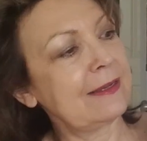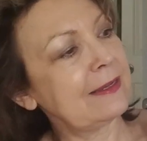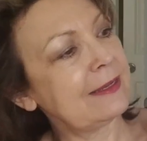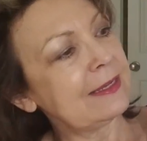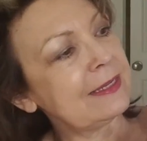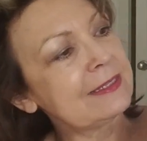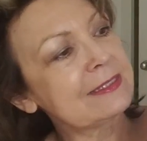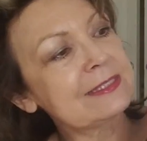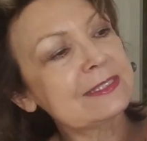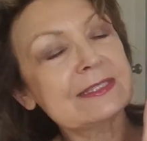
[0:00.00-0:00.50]

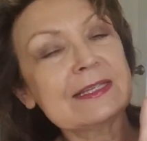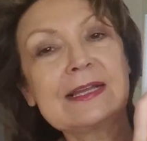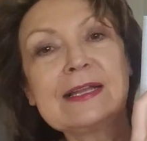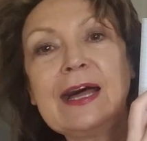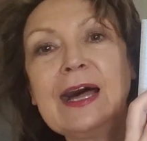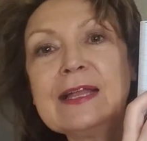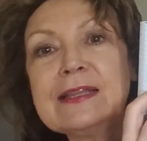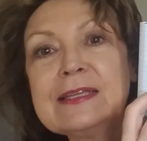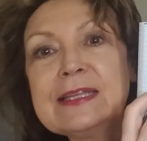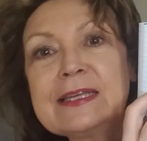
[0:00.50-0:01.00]
it's
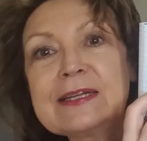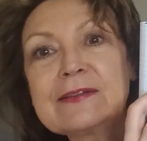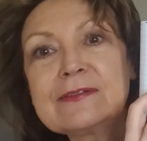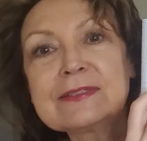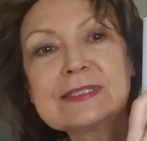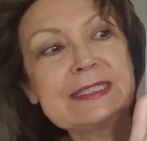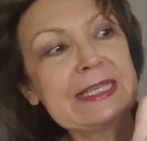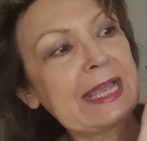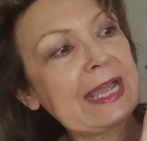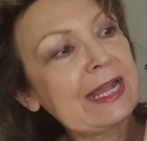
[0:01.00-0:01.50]
a little
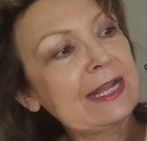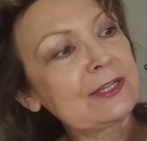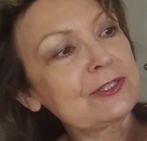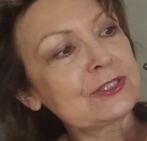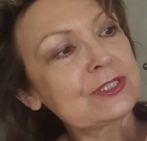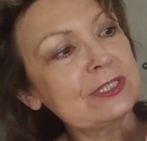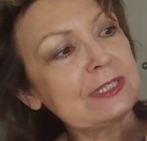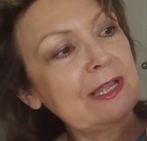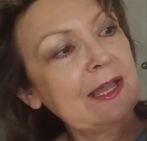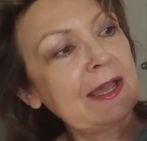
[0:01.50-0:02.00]

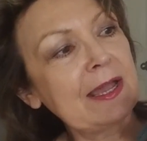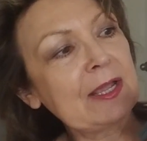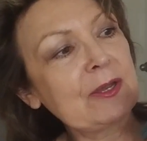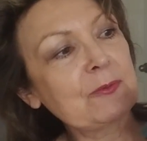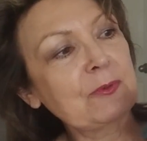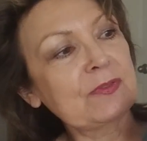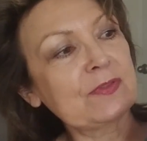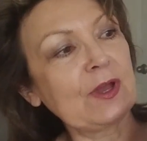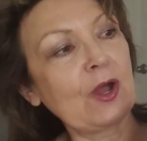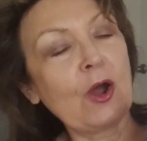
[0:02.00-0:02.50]
dashed line
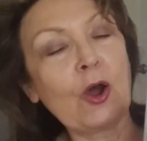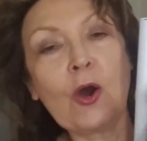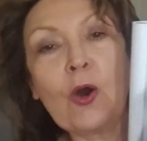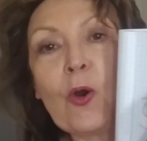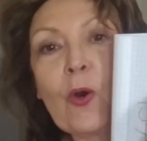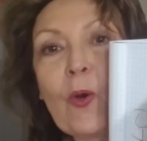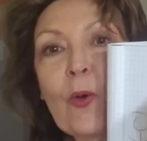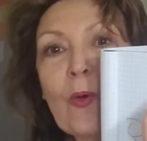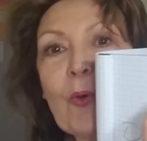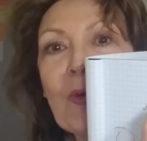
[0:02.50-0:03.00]
with a
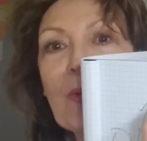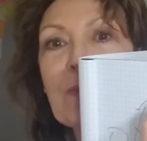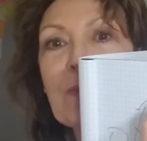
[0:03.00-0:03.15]
whole